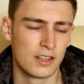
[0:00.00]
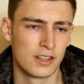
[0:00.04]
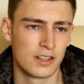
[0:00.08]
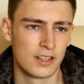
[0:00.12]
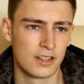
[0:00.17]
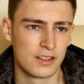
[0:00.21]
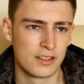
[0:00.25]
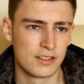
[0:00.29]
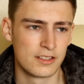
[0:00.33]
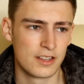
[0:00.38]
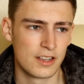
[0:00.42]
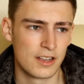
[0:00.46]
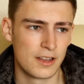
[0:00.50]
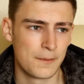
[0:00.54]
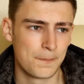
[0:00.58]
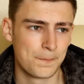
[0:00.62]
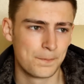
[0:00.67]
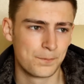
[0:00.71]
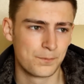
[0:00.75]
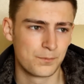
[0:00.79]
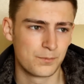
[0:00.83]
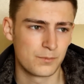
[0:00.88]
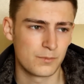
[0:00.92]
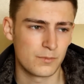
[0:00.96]

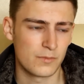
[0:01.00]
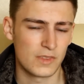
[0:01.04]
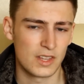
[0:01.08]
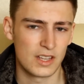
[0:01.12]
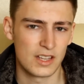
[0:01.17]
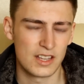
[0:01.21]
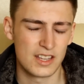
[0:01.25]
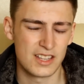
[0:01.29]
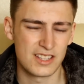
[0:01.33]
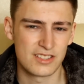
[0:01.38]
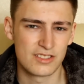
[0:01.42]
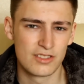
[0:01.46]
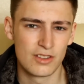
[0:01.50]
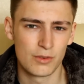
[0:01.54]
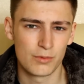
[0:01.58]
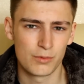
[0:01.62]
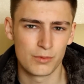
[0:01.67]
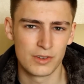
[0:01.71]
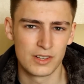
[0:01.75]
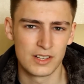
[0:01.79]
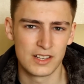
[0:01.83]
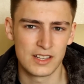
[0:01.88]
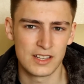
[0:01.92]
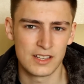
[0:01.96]
and it's not
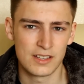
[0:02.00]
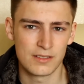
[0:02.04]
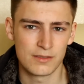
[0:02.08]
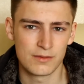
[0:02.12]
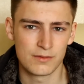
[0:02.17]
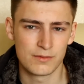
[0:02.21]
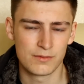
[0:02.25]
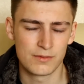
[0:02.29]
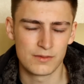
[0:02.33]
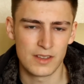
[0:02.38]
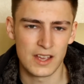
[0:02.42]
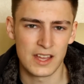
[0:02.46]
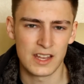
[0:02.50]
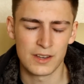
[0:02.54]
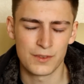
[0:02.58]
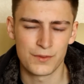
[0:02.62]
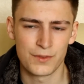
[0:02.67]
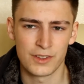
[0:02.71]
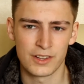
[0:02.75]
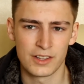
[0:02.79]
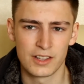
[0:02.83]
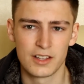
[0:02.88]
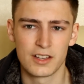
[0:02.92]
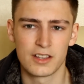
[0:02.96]
really
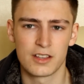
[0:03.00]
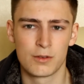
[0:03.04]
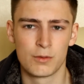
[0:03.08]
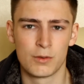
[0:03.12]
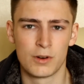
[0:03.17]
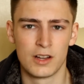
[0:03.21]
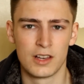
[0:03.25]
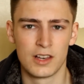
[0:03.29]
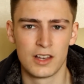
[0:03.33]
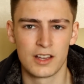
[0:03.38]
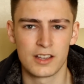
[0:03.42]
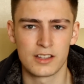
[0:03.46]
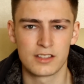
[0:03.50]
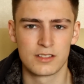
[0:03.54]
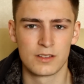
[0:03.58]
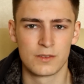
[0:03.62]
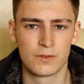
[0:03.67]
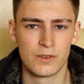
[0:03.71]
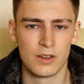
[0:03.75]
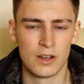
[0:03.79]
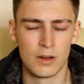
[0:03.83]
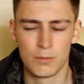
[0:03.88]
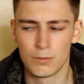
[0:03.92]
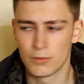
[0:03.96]
anything like what I like to
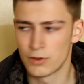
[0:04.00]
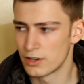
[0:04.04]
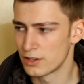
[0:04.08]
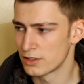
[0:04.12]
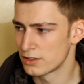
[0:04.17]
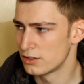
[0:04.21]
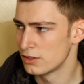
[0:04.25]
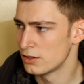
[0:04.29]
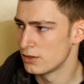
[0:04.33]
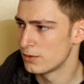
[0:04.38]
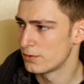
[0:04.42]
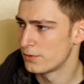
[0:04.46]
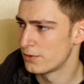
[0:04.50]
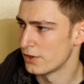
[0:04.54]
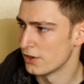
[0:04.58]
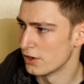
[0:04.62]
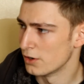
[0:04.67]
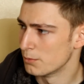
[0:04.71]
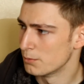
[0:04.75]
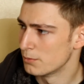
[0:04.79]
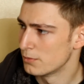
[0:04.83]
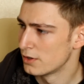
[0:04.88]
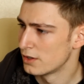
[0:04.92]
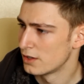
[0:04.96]
film, what I do
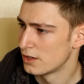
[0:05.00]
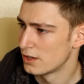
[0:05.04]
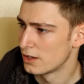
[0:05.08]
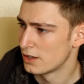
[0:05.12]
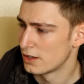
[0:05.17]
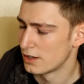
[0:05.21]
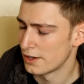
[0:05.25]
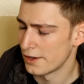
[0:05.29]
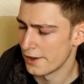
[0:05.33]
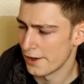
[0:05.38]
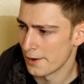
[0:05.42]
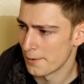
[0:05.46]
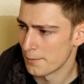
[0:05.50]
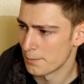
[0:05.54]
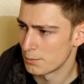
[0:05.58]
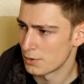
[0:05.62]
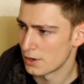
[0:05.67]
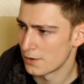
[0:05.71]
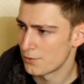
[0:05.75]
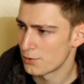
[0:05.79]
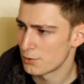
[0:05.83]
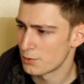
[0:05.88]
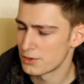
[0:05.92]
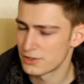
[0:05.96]
film. I've
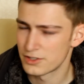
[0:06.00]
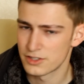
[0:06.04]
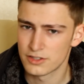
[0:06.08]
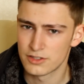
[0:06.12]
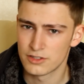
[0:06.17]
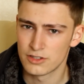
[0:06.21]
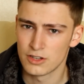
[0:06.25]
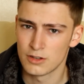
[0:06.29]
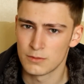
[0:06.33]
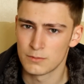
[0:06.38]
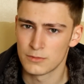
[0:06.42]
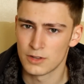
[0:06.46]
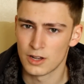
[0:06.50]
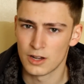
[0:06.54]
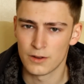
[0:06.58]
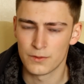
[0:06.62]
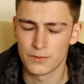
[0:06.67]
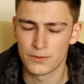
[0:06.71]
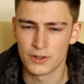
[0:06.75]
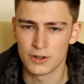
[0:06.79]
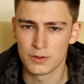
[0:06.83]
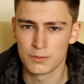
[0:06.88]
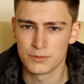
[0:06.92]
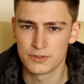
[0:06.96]
always assumed art
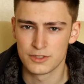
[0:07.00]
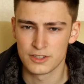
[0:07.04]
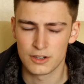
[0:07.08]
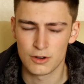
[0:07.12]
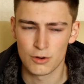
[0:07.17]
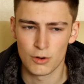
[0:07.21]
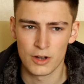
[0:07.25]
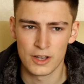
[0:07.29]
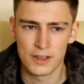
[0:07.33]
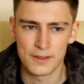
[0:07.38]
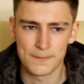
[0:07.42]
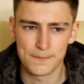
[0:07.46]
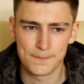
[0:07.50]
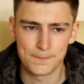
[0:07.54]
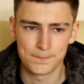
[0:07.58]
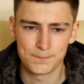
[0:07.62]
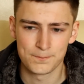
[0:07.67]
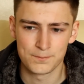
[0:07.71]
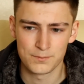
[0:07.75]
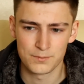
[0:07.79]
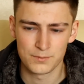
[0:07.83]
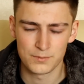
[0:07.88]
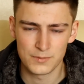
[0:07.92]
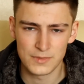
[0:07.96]
films are quite
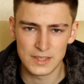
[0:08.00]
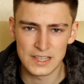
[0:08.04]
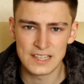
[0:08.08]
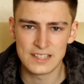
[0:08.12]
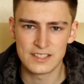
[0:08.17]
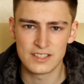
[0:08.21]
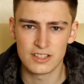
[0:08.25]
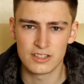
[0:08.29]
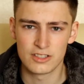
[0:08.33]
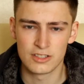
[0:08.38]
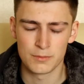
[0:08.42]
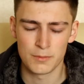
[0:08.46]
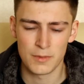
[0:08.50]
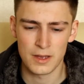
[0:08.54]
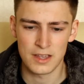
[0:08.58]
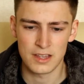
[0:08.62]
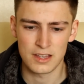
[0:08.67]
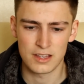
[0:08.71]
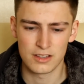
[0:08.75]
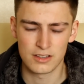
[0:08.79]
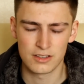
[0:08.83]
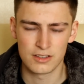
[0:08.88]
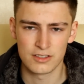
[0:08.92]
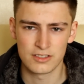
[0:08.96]
easy to
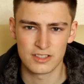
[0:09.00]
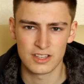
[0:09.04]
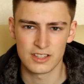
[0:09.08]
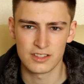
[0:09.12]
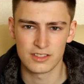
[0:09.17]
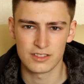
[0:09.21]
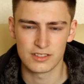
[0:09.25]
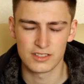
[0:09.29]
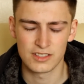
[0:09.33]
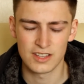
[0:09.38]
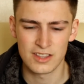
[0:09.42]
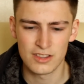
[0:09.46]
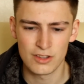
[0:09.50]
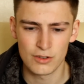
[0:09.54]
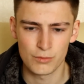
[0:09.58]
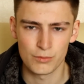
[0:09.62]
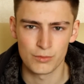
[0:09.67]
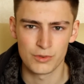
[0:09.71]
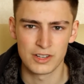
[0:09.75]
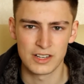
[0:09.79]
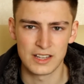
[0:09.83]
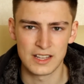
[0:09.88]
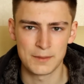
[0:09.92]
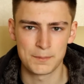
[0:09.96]
make, because they're not
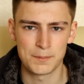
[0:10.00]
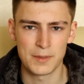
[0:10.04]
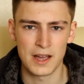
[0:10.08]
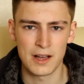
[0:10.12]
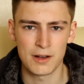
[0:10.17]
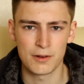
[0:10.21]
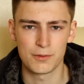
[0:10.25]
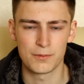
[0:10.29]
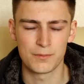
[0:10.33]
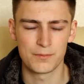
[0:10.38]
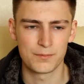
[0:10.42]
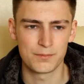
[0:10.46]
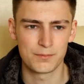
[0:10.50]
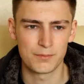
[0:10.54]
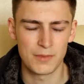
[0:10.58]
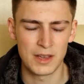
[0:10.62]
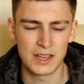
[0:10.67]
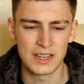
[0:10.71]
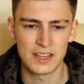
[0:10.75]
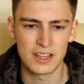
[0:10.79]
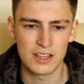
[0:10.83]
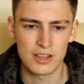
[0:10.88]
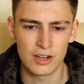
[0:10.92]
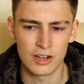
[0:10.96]
really about
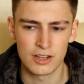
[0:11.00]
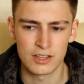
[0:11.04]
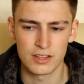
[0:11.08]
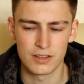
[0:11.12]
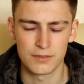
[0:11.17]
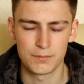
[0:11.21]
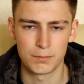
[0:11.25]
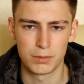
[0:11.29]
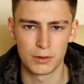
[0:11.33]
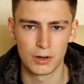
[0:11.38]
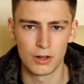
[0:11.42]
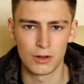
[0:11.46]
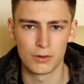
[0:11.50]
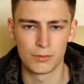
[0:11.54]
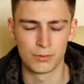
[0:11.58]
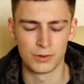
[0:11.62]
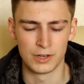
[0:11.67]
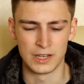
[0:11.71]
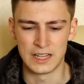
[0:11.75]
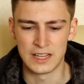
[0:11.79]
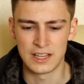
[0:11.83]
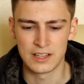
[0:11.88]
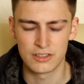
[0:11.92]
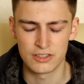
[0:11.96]
any kind of plot
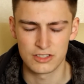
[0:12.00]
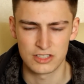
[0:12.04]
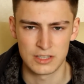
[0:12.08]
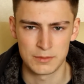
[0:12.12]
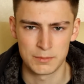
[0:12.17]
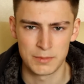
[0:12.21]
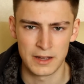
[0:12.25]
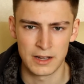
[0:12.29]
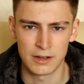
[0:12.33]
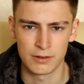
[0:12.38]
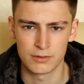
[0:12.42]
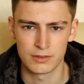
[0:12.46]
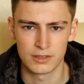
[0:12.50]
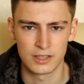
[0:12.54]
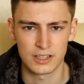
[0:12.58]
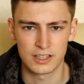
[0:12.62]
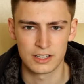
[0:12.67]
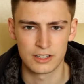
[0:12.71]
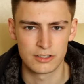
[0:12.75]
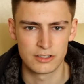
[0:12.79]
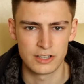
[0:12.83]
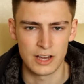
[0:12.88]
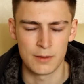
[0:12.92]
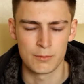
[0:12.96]
really, they're just about like
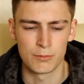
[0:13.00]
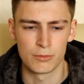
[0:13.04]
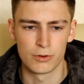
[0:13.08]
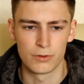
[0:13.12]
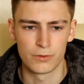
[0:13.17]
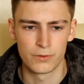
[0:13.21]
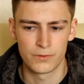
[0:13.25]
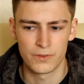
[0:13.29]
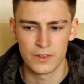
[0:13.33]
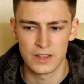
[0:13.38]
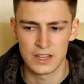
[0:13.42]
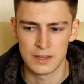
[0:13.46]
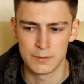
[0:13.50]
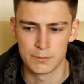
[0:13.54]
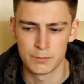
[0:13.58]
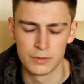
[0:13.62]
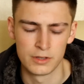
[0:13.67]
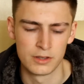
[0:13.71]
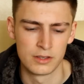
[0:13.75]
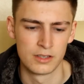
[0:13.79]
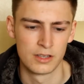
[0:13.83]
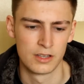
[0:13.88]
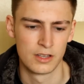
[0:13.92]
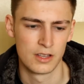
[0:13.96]
a general theme
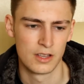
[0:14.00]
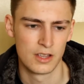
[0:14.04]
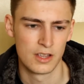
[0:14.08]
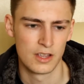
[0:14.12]
and